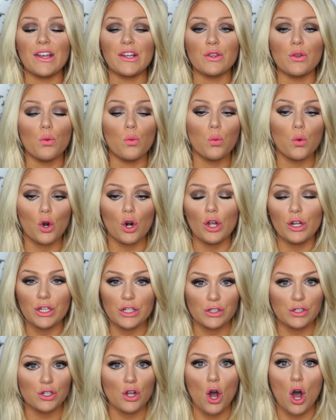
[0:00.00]
Like the world
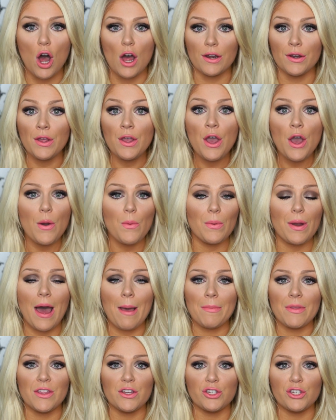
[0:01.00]
is gone when
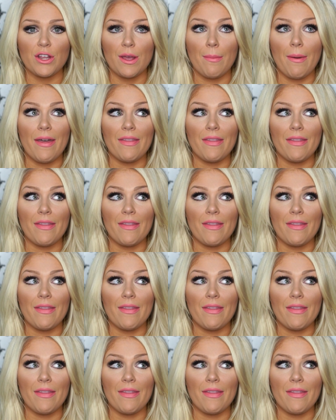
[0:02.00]
I'm in the gym,